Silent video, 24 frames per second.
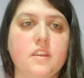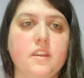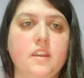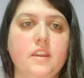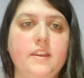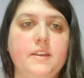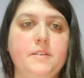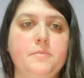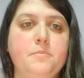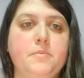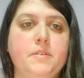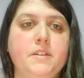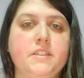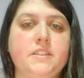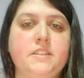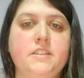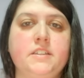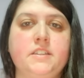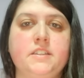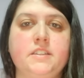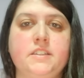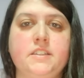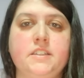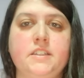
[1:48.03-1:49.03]
and
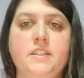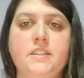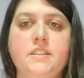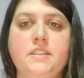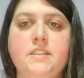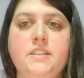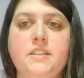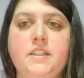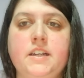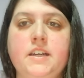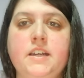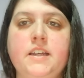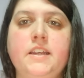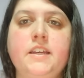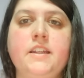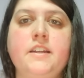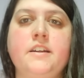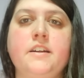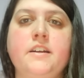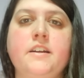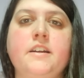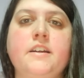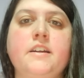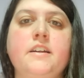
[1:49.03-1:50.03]
Business
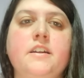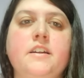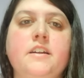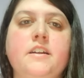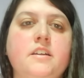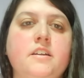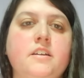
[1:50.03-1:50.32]
Insider.